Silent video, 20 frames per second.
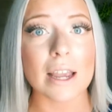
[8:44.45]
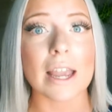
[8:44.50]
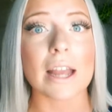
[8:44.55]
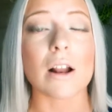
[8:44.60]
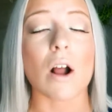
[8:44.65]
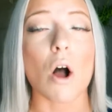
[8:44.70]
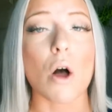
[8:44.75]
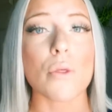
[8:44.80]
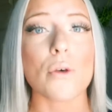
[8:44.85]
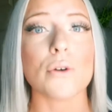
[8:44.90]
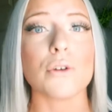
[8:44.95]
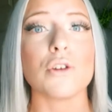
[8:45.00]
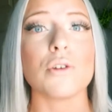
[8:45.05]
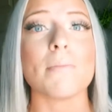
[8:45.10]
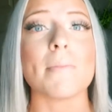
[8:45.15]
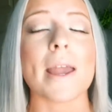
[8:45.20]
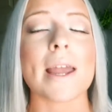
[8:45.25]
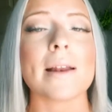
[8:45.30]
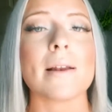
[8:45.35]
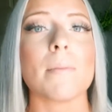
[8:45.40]
And although you
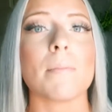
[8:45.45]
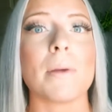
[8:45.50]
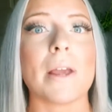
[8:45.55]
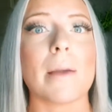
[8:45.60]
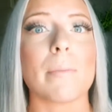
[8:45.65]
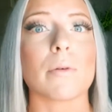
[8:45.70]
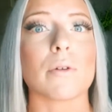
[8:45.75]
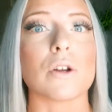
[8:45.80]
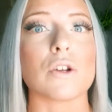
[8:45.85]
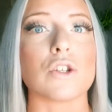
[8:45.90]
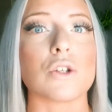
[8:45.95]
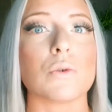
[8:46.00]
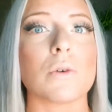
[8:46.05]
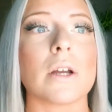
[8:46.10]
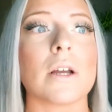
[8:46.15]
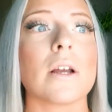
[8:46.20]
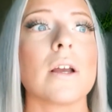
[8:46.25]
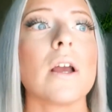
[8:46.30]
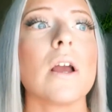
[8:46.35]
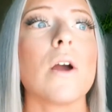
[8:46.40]
may be able to do
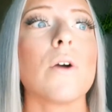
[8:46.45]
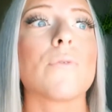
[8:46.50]
it